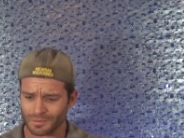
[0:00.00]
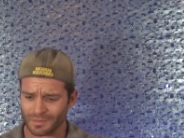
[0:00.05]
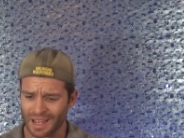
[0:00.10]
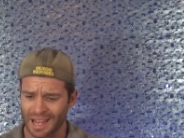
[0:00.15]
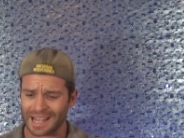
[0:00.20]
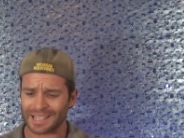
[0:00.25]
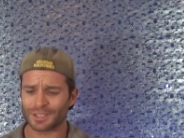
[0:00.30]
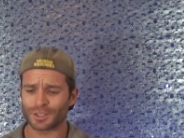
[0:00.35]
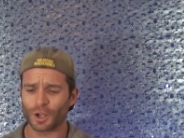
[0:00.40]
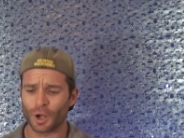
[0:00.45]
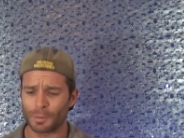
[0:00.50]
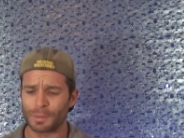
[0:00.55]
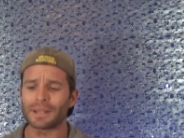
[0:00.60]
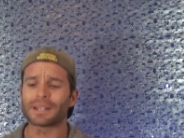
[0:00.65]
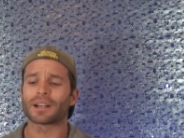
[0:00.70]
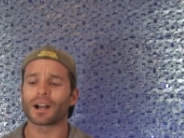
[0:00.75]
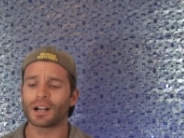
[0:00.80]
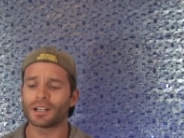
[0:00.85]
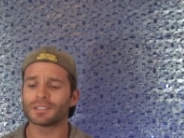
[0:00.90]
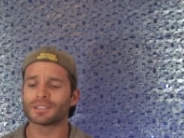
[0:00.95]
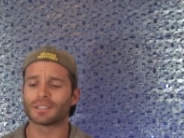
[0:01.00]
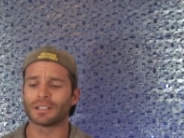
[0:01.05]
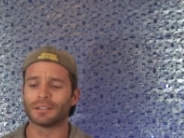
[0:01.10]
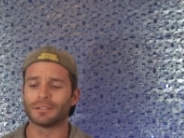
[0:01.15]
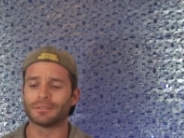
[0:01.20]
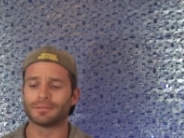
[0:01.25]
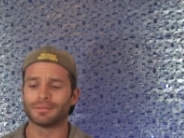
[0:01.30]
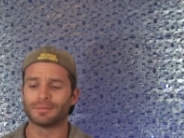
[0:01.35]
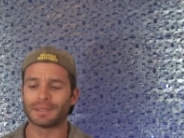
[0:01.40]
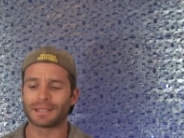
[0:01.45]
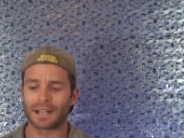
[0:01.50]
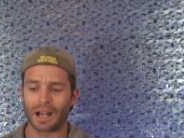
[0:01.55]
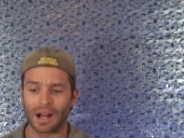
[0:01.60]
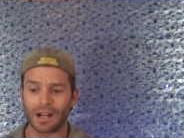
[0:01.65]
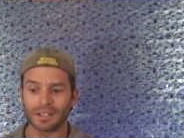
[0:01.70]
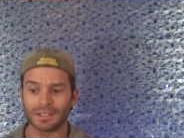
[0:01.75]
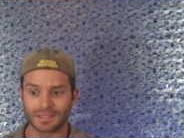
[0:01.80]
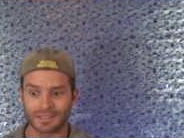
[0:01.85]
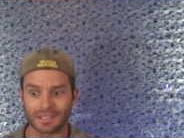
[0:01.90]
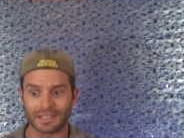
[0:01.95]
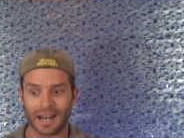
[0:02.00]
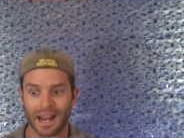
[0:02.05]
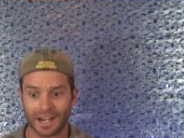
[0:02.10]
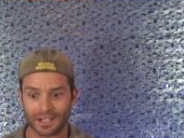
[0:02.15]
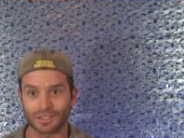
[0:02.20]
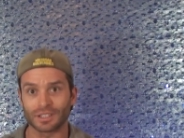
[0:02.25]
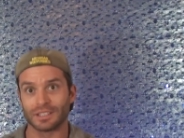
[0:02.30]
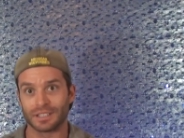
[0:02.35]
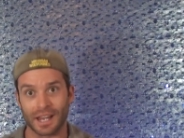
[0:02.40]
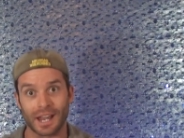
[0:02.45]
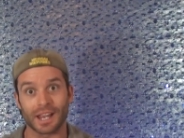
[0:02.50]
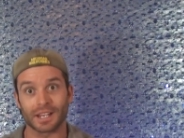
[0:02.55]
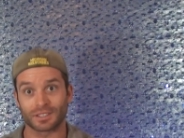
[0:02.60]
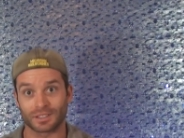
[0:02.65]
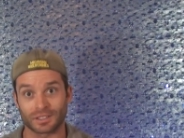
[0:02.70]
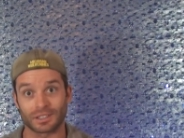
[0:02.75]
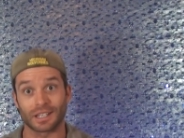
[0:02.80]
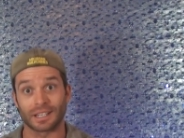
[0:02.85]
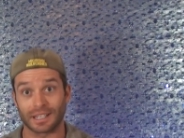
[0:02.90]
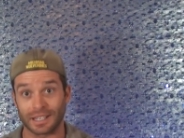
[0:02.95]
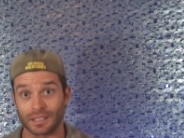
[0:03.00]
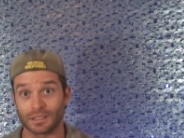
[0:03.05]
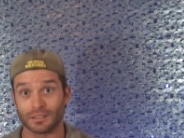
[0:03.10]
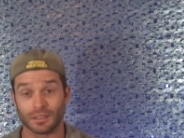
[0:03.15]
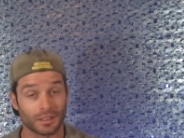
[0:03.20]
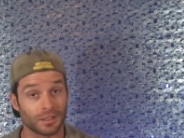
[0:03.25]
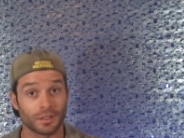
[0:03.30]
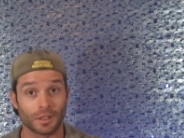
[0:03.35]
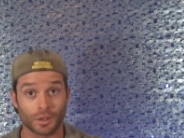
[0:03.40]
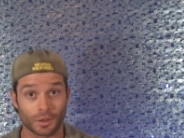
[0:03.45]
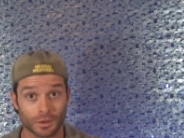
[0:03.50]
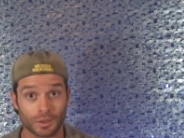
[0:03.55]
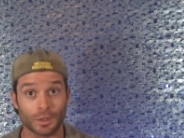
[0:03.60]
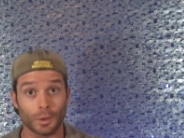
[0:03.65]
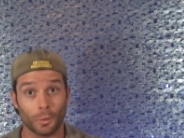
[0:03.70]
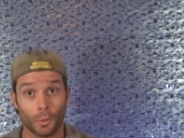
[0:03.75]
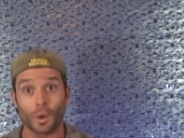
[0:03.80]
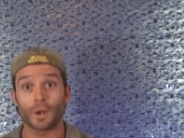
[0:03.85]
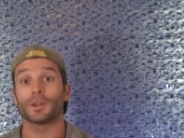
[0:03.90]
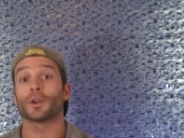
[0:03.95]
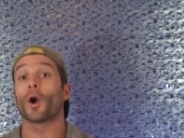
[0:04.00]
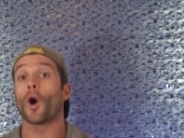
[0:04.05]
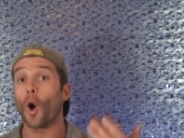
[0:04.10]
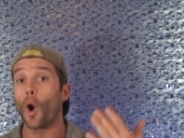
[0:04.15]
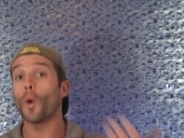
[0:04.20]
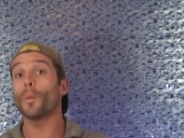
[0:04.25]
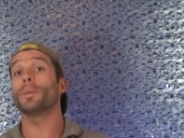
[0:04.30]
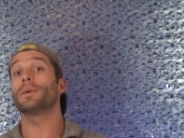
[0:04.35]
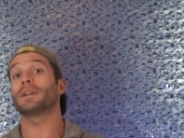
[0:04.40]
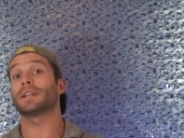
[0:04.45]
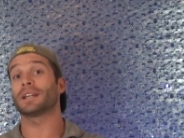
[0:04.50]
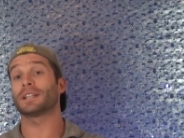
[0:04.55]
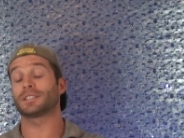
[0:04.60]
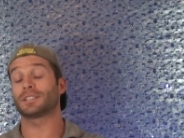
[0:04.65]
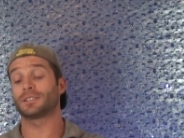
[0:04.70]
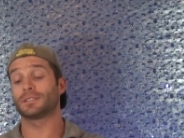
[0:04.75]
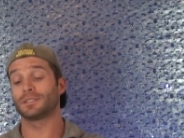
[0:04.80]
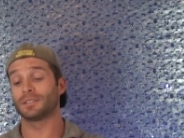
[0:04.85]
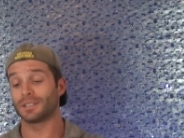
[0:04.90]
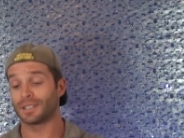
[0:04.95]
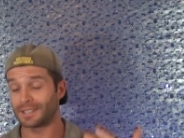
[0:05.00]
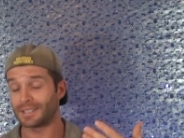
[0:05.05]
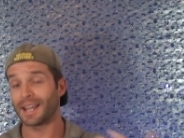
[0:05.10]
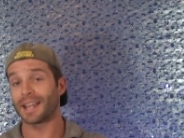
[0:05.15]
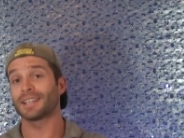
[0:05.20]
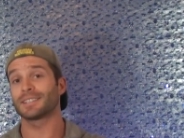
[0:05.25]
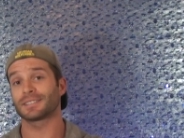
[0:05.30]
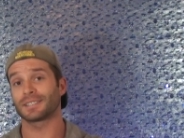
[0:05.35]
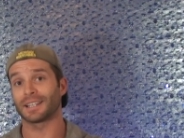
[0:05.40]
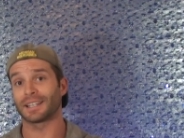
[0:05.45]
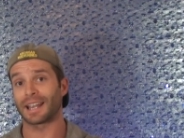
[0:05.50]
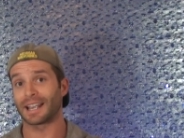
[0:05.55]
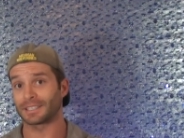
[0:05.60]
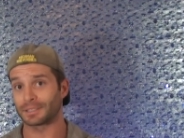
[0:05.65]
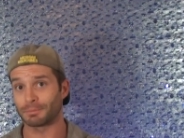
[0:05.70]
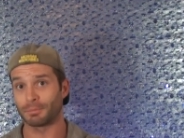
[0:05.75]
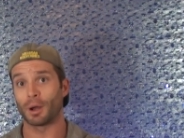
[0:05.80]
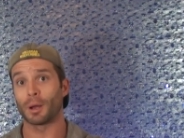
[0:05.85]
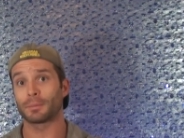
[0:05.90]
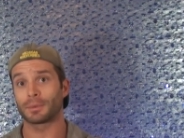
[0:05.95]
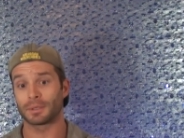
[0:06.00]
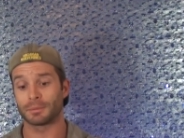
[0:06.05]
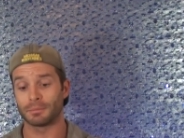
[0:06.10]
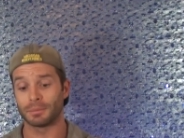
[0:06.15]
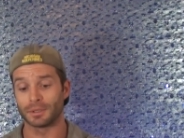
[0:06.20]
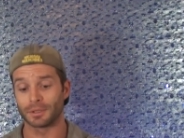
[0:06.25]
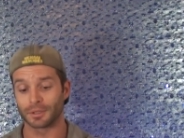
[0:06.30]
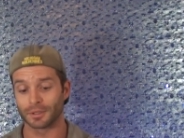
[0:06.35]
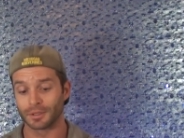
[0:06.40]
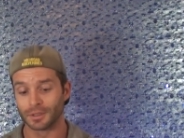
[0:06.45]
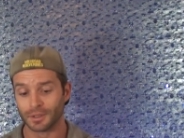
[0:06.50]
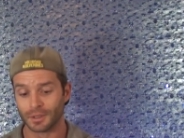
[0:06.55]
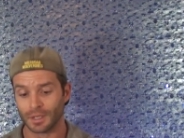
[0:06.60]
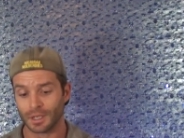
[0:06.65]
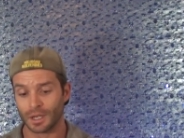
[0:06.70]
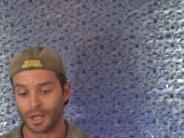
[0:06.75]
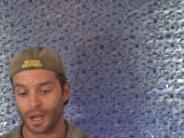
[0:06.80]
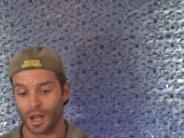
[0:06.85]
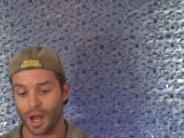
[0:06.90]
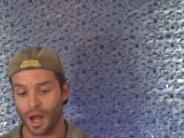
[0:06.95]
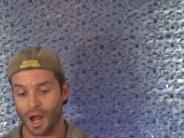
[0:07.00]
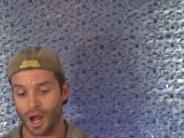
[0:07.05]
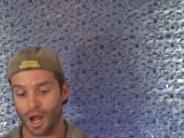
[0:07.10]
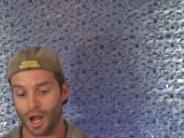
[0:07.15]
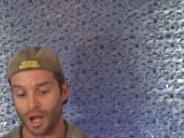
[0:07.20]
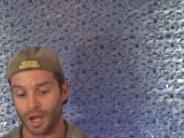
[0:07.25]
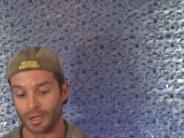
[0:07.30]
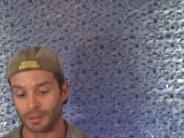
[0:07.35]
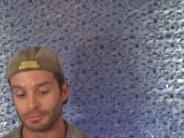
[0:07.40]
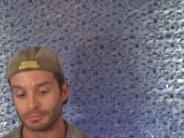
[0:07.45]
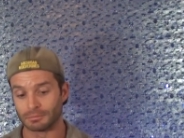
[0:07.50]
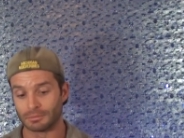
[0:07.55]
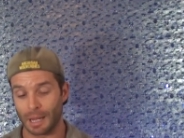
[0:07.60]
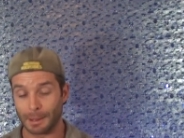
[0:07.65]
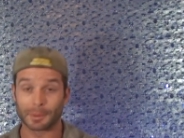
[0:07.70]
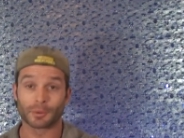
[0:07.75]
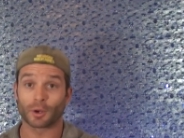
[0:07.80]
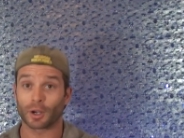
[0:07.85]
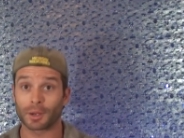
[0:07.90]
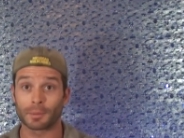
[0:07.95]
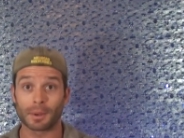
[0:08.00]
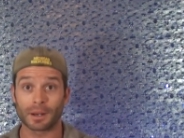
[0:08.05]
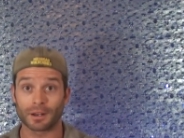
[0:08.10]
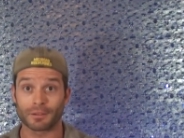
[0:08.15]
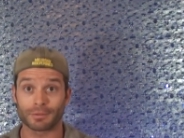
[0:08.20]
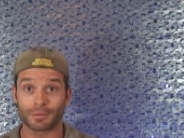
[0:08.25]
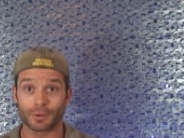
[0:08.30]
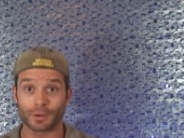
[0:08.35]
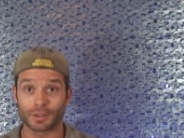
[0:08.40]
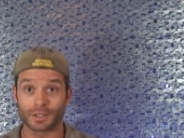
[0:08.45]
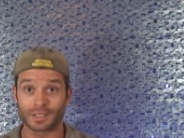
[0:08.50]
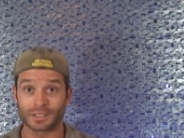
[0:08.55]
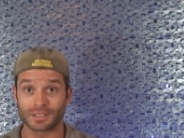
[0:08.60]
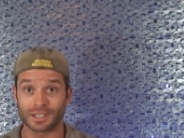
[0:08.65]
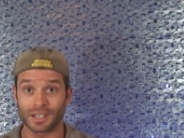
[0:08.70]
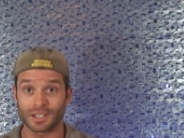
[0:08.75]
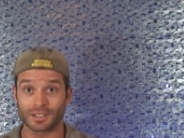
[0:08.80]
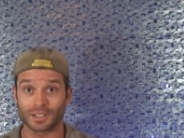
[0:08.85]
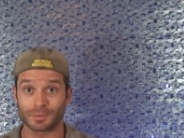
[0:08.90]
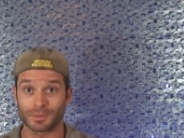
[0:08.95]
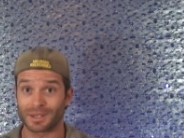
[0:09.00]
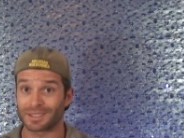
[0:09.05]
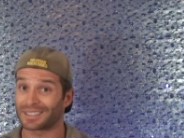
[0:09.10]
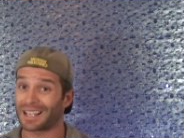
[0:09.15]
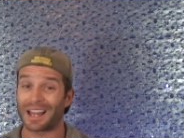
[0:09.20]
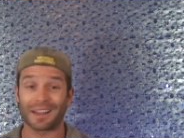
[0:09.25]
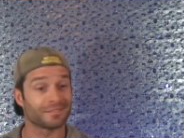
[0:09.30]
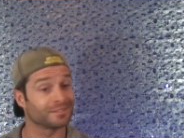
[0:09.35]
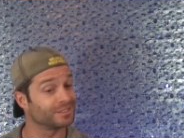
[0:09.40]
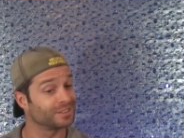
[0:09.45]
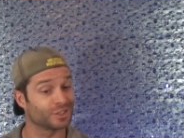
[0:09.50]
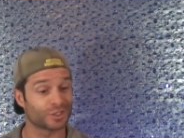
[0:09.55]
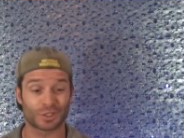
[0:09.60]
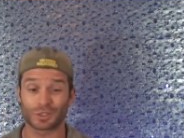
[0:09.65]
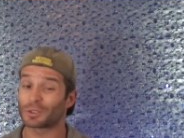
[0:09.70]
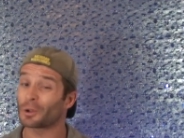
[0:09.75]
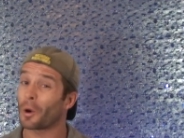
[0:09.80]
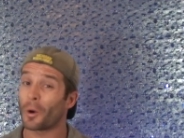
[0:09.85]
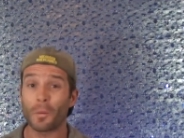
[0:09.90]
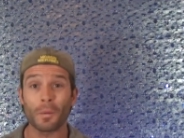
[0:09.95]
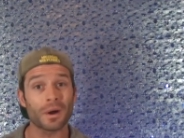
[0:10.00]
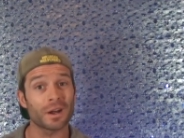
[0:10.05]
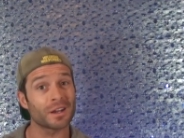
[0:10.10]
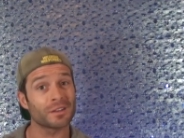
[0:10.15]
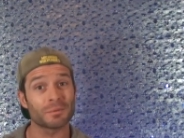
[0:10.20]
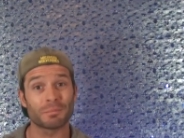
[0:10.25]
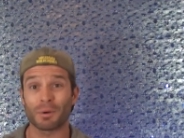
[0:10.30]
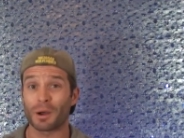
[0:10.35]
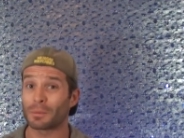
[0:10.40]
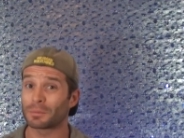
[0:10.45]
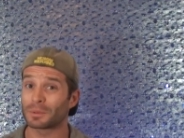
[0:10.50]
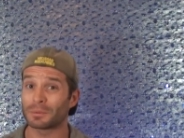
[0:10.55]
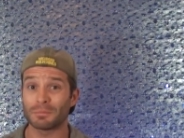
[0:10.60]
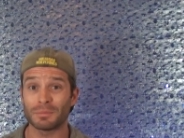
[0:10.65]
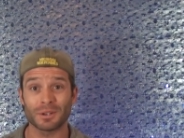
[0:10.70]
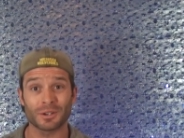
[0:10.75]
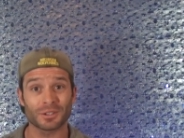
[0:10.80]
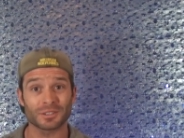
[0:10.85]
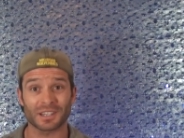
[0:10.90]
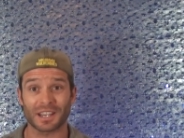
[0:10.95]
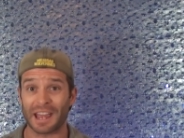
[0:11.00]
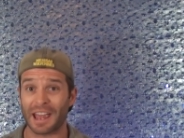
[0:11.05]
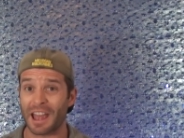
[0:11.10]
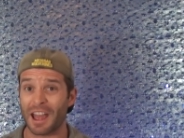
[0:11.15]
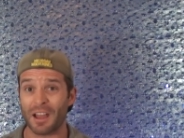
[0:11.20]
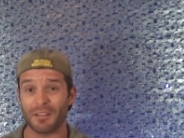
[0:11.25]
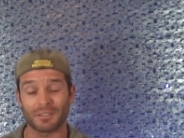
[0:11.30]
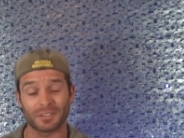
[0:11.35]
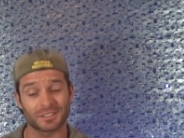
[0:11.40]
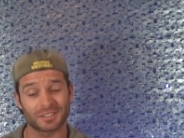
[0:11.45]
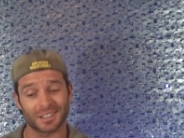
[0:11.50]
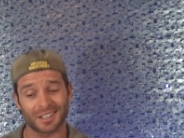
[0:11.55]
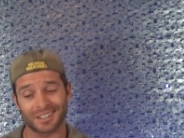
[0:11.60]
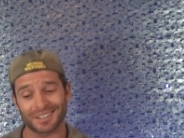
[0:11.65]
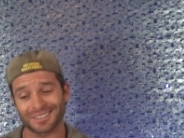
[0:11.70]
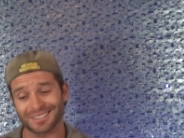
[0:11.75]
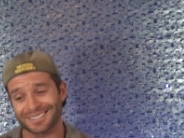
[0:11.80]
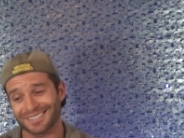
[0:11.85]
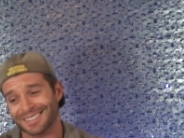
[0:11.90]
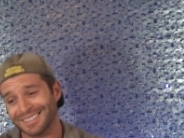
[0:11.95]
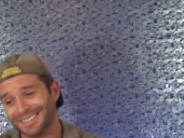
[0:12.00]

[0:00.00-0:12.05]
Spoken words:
And so because it actually tastes like it, what you're hoping it to taste like as a pumpkin beer, I'm gonna recommend it for a distinction, because so many of the pumpkin beers I have, it's like